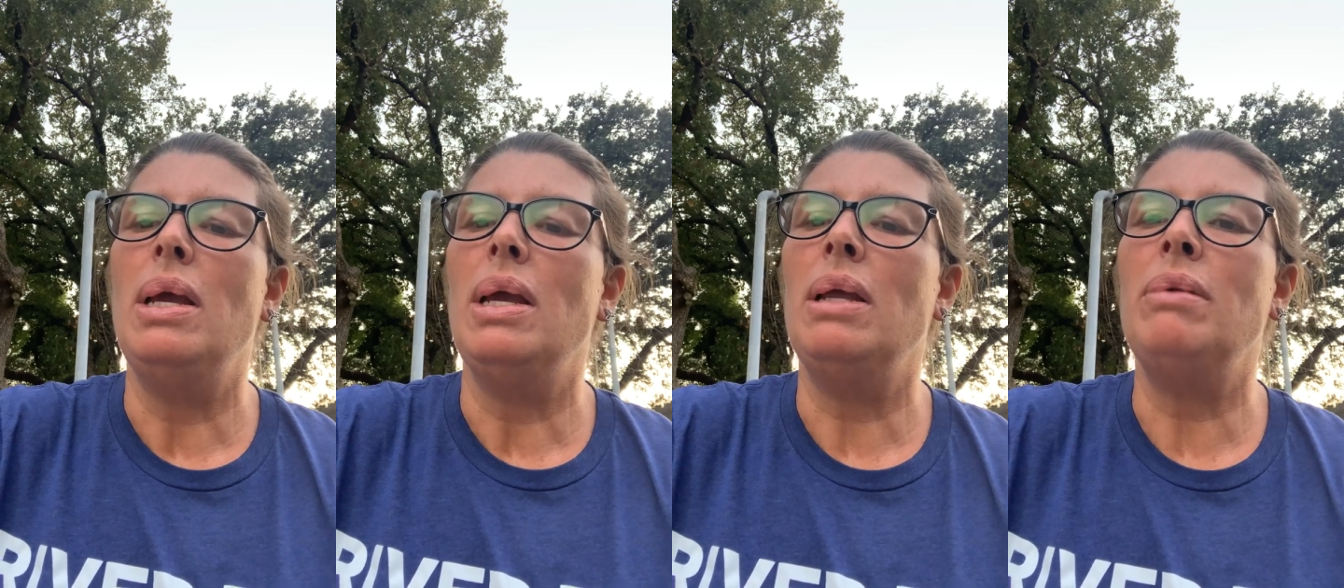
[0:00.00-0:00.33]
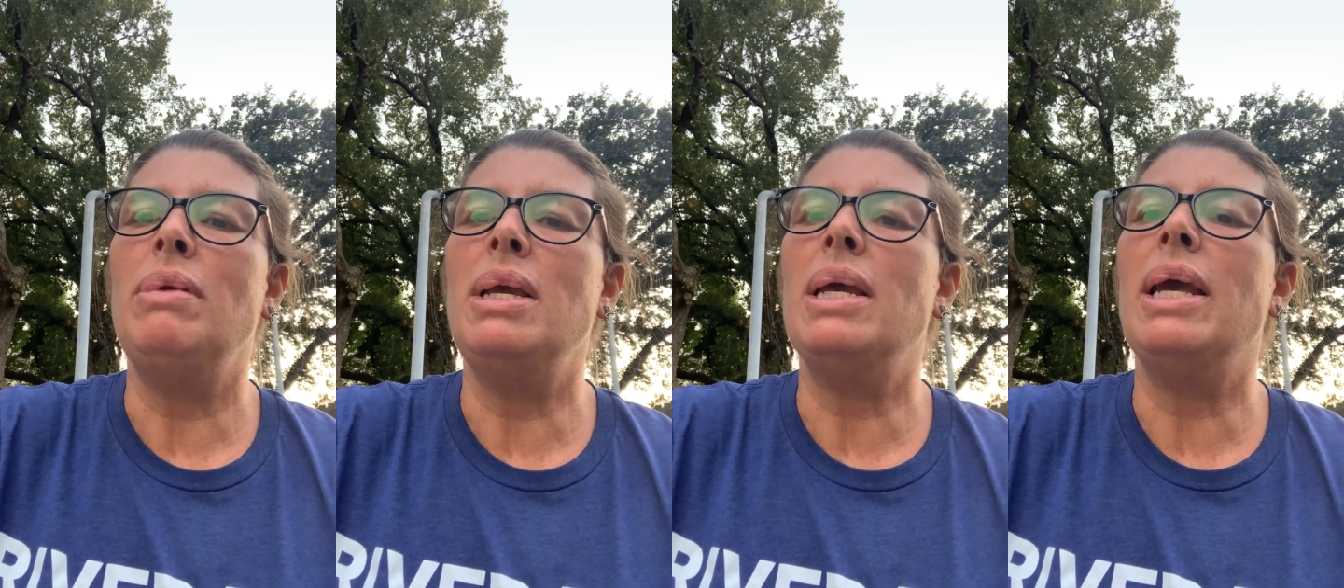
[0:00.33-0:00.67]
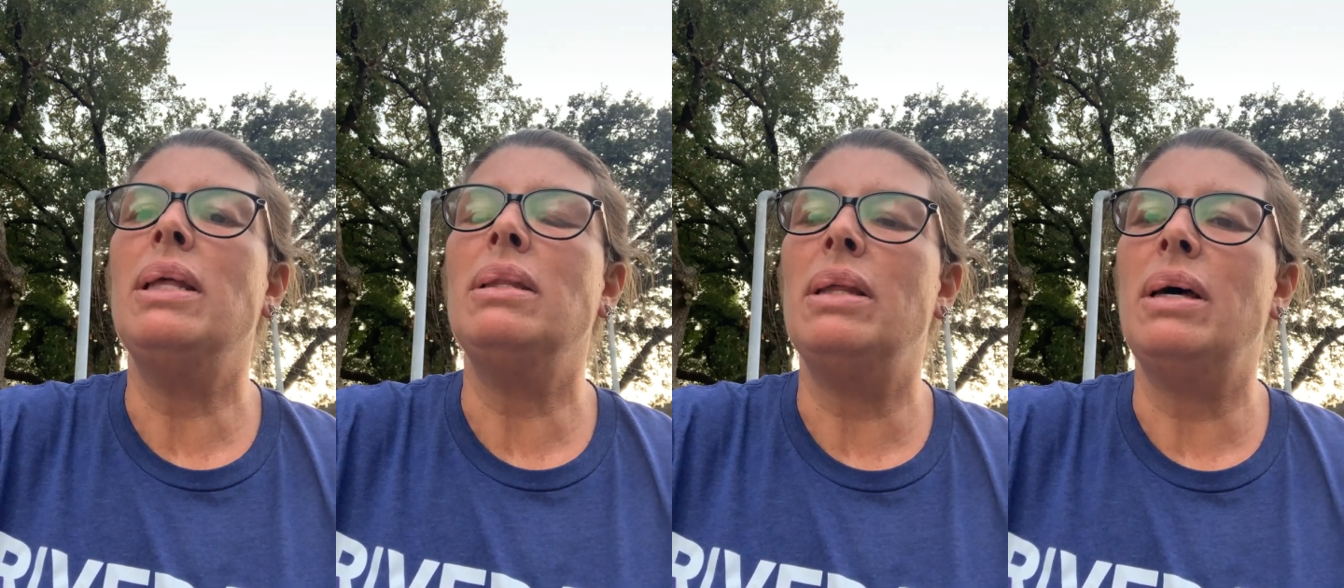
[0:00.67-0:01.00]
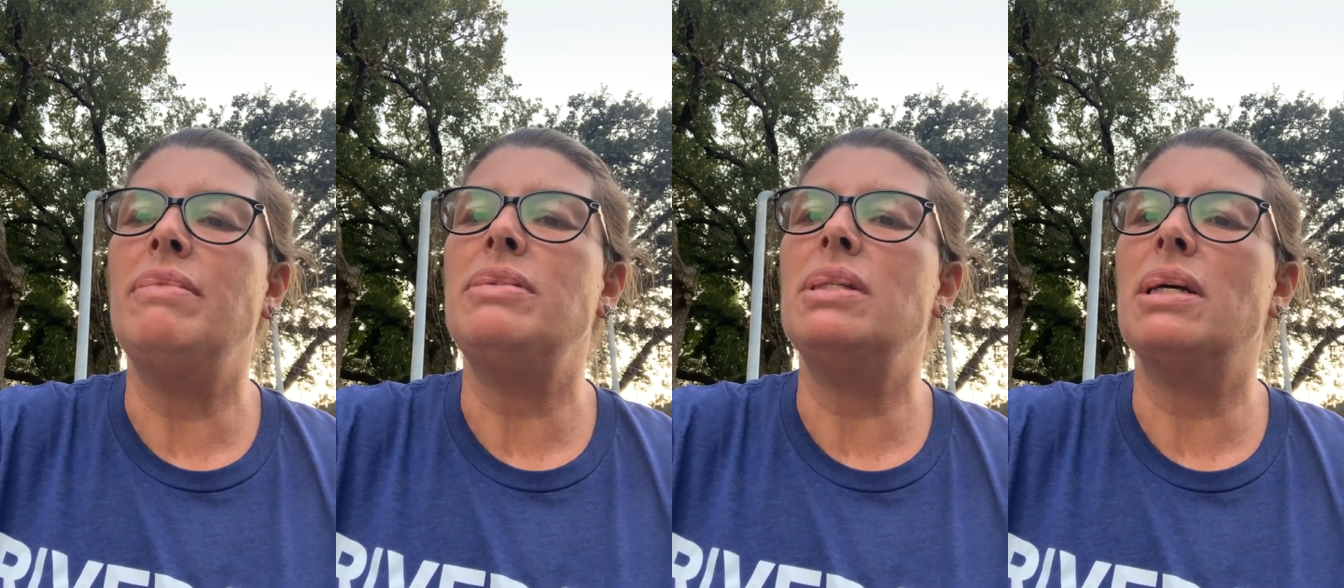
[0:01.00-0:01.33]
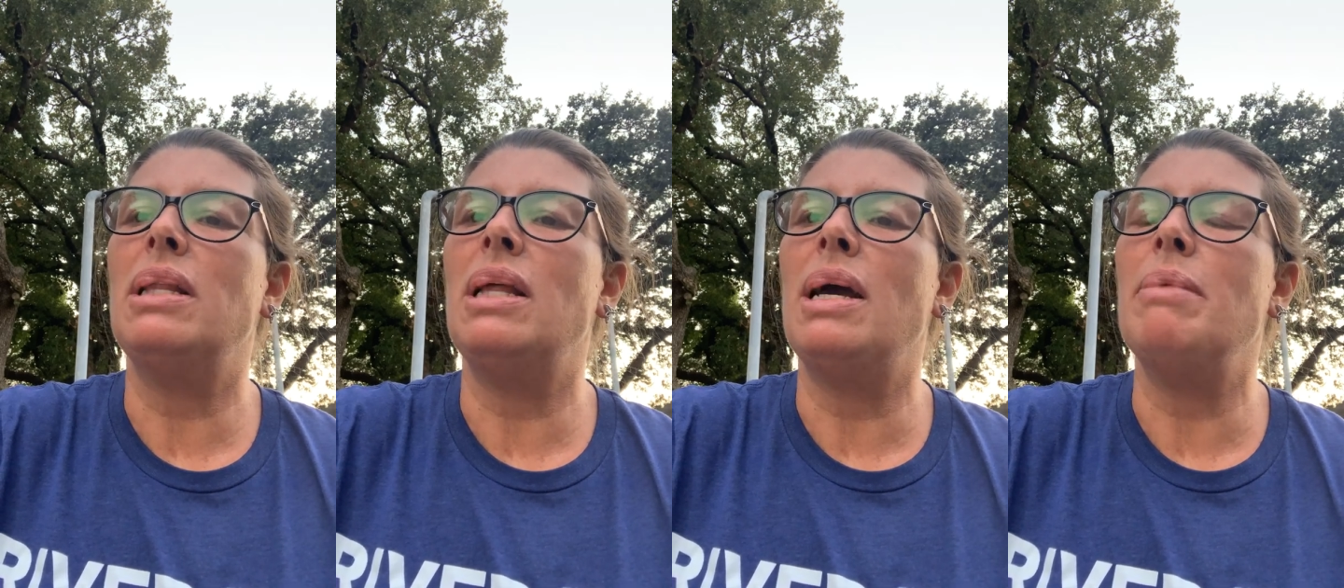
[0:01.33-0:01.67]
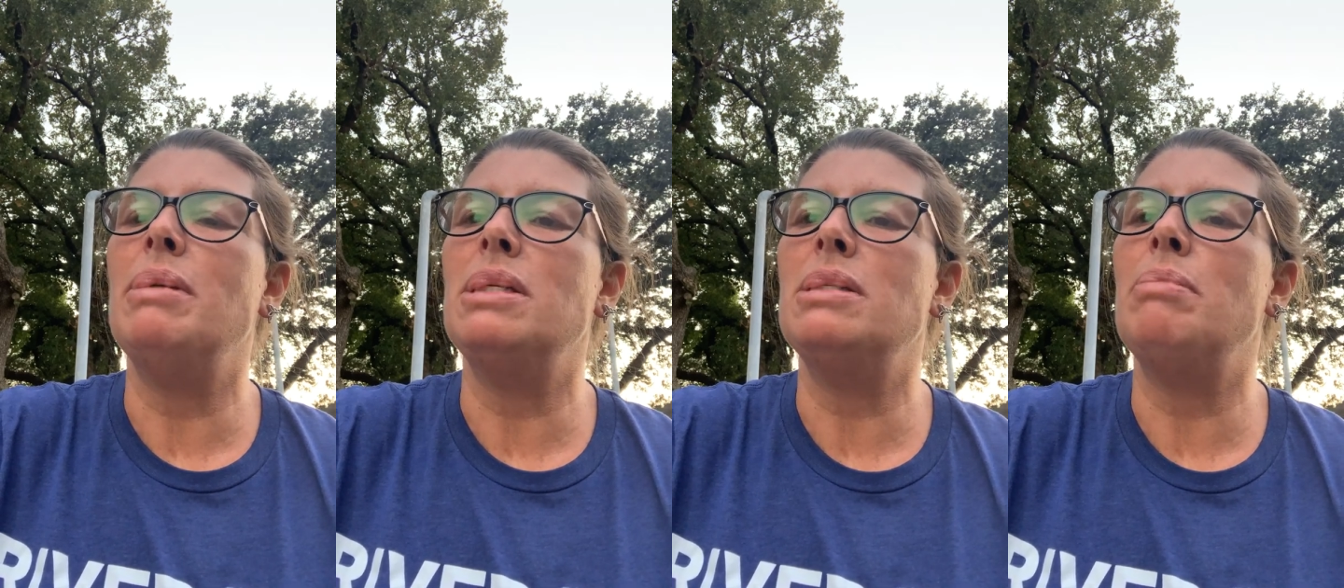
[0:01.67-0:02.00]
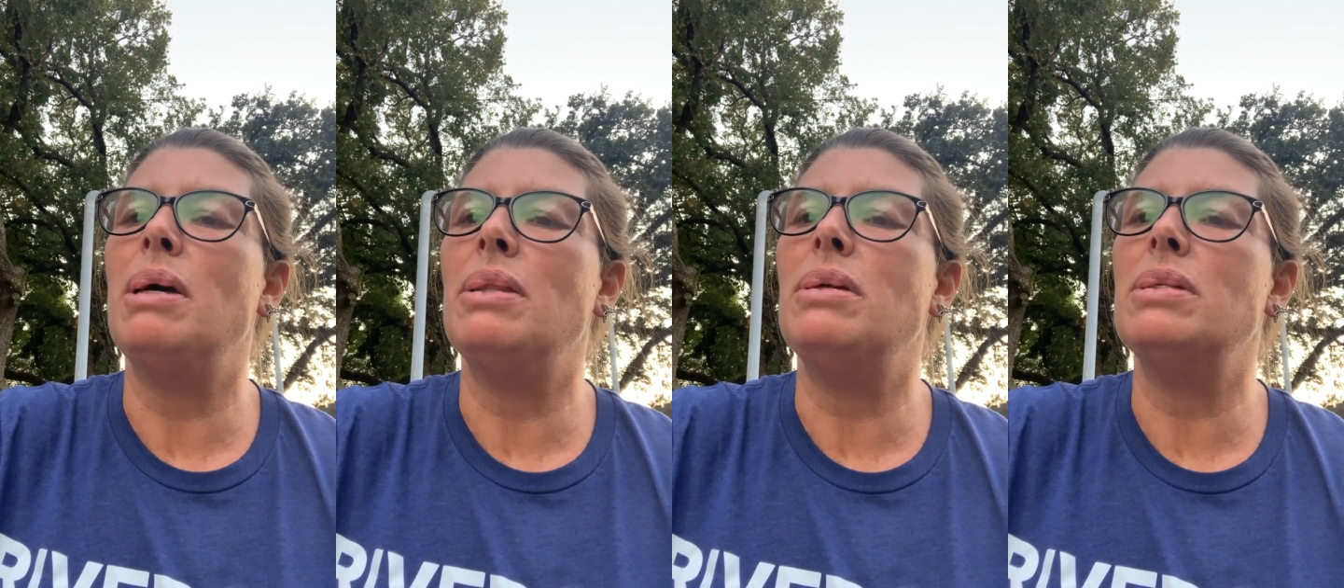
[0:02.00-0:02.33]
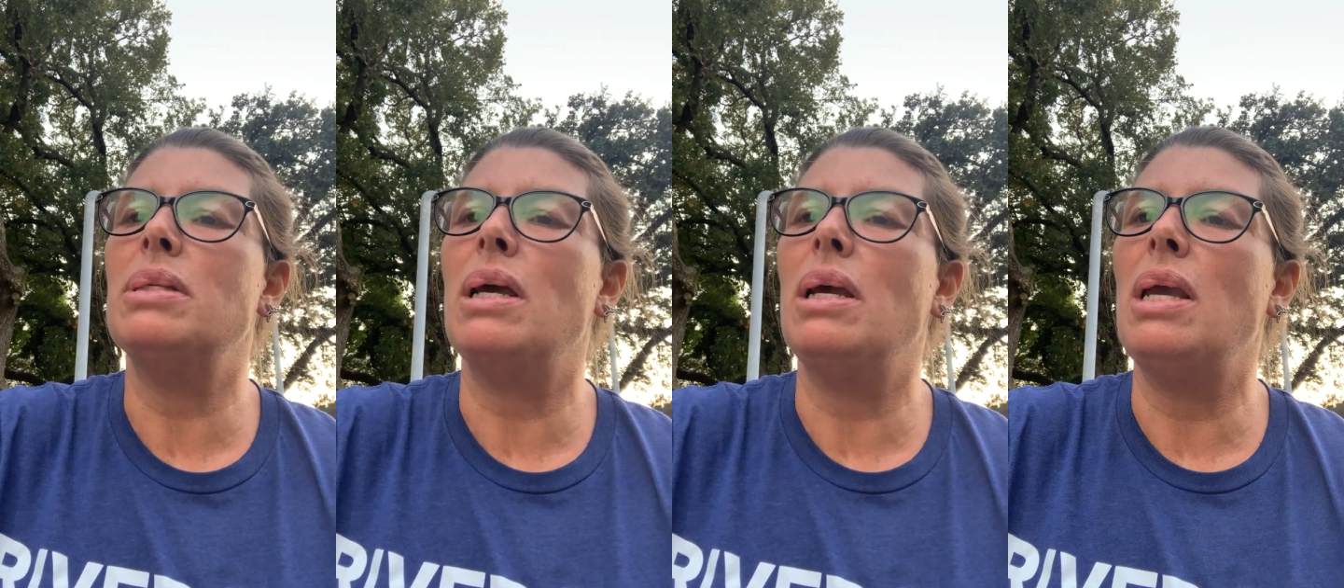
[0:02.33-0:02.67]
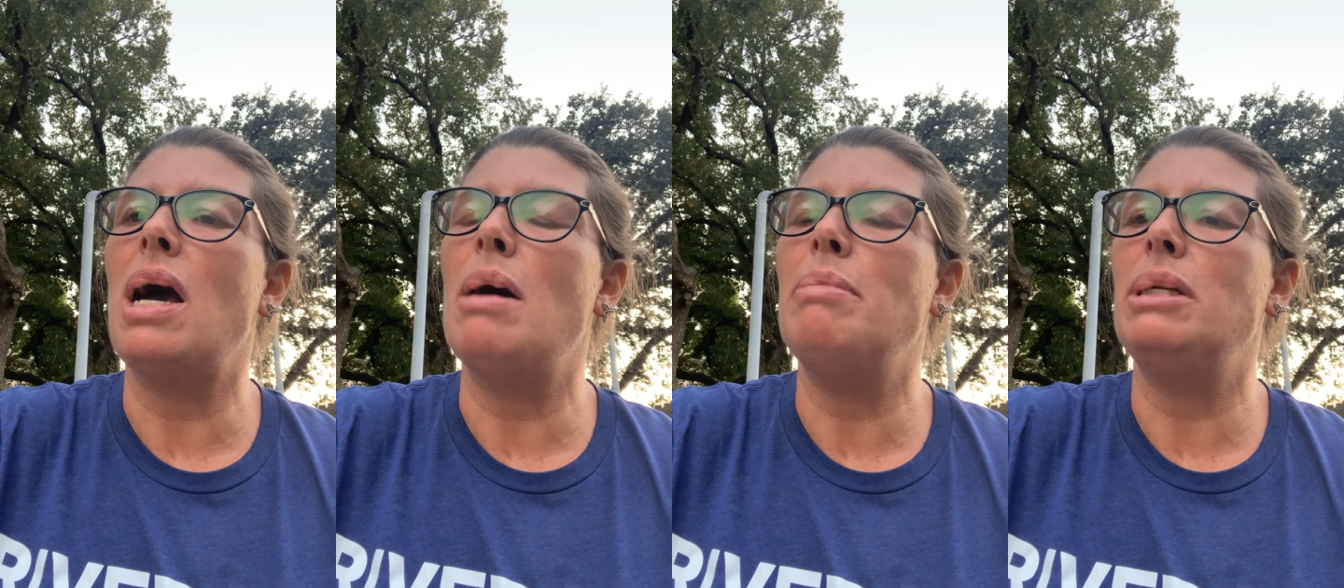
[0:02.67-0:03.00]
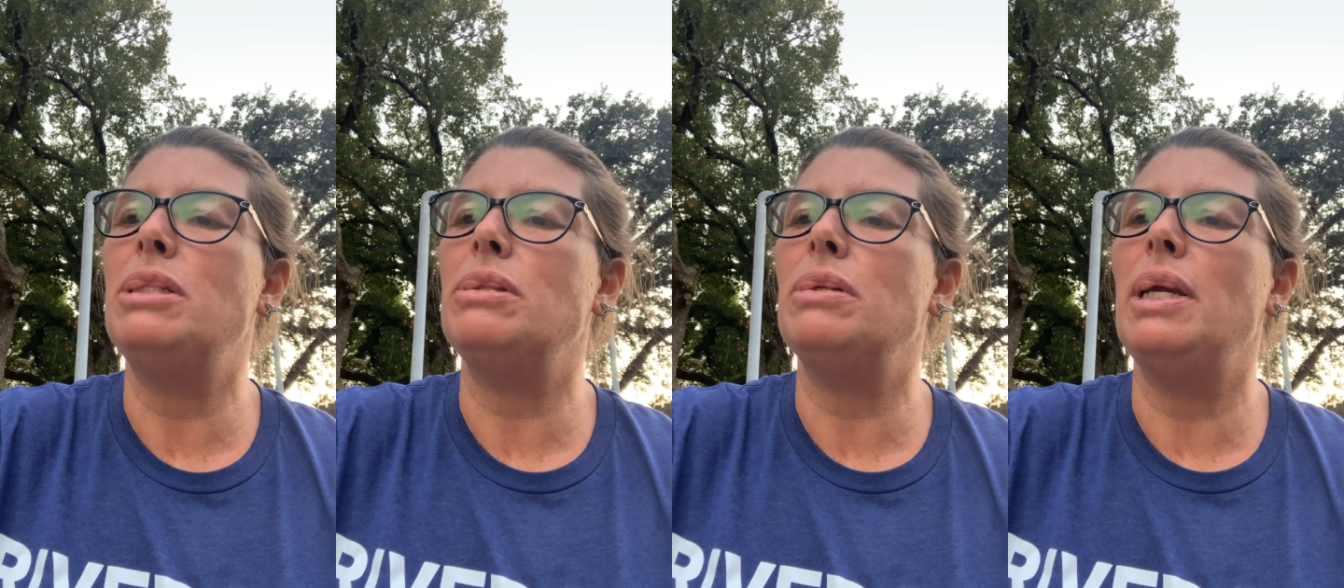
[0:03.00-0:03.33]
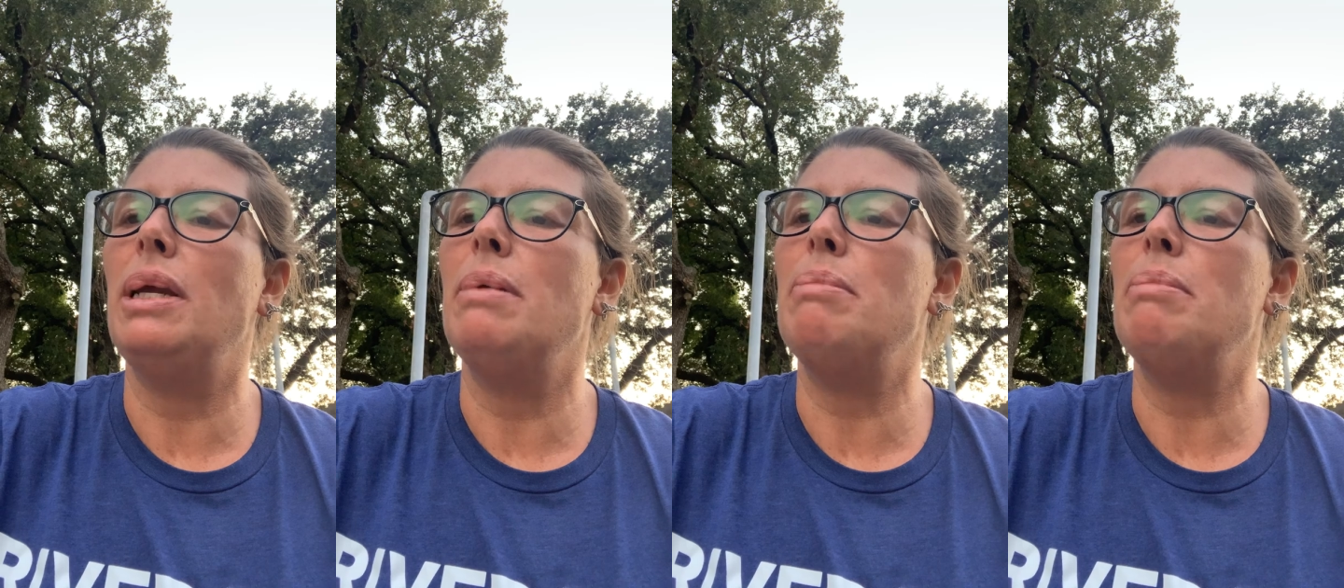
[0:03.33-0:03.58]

Enrique loves to climb his mother's guayaba tree,